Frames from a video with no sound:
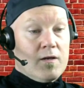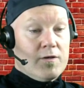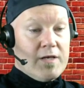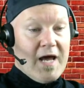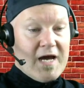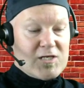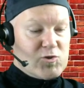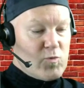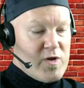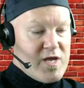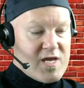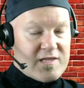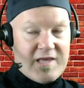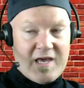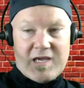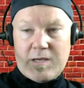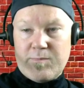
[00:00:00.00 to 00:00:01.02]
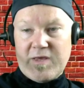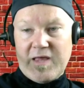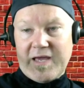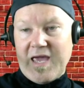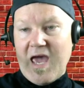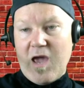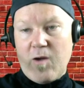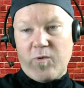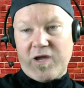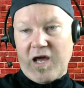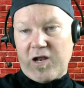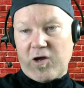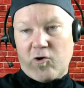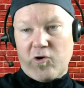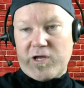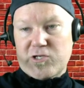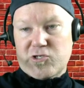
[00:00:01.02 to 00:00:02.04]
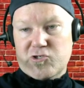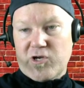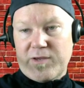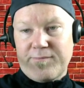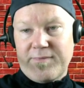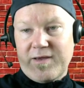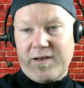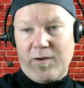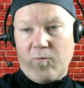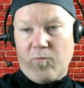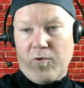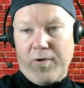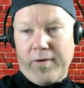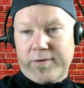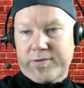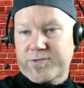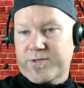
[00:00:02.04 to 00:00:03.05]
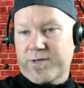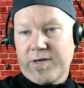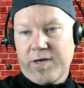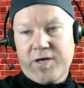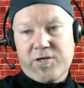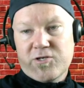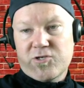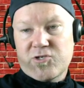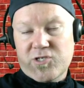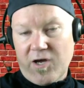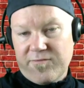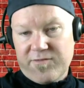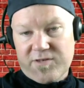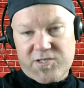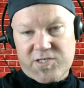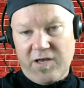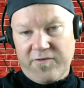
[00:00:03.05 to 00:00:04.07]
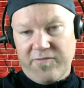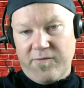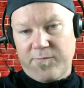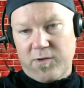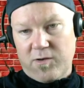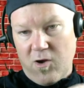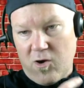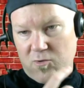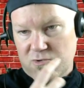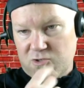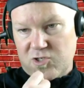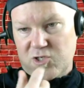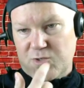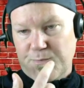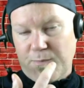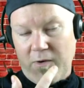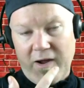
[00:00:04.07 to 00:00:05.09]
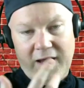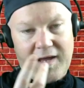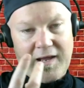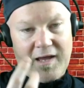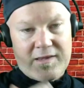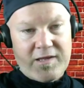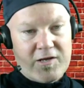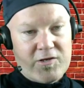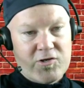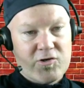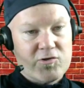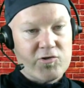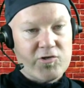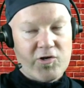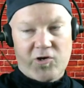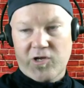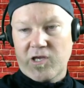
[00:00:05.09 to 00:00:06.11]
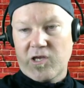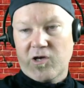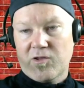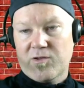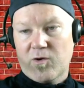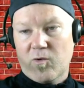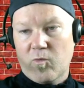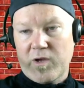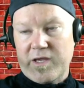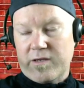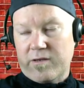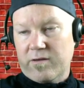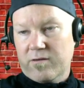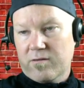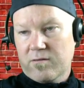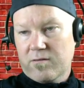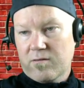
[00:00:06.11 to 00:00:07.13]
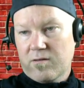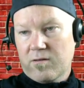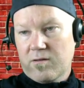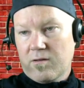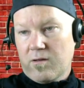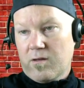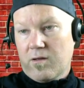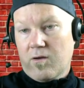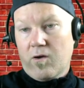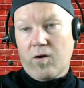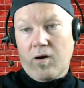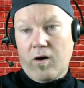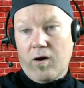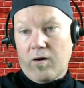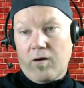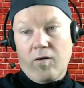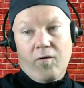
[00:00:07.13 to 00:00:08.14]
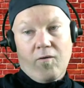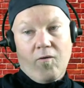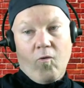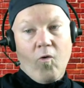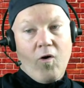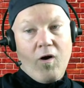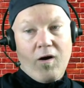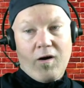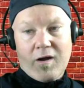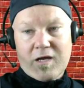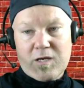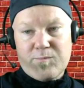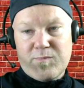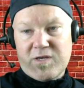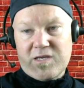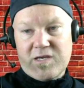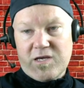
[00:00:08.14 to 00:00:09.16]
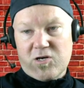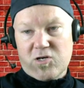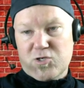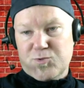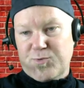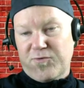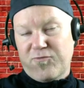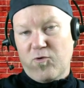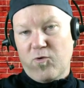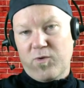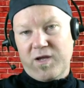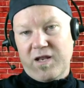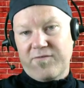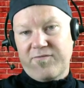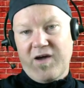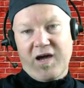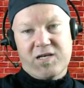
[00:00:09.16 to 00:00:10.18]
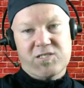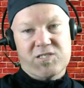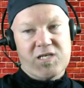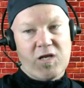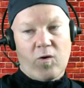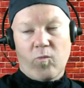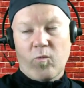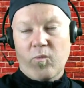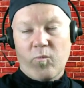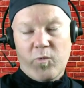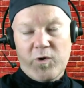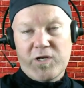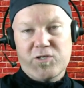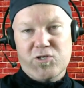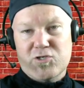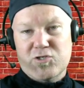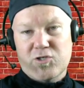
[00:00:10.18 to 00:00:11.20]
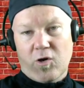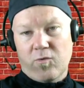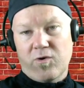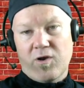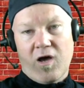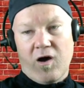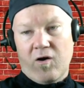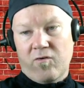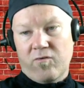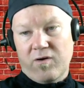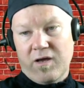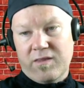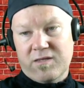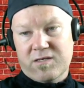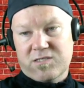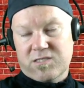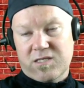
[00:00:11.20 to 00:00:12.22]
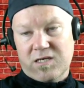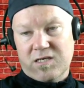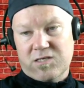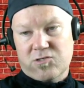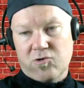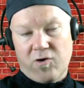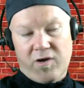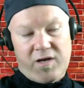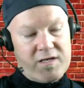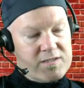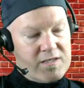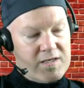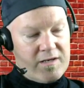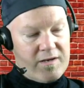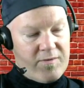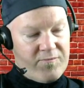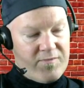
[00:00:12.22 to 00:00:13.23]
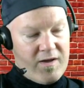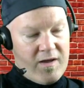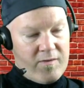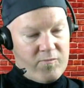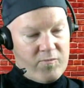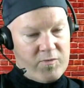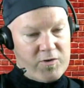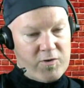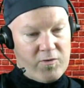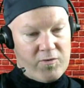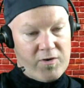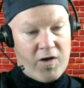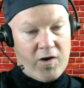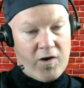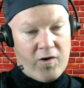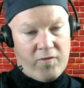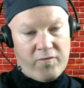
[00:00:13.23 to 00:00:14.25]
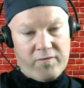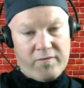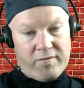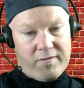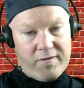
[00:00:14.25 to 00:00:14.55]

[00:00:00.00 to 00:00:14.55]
Next week, they could be like, hey, we got a great treatment. It works. You shove this stuff up your nose, you spray it, and then you're healed in a week. Or it could be years before we get a vaccine. We just don't know. And this thing is crazy, and we don't know.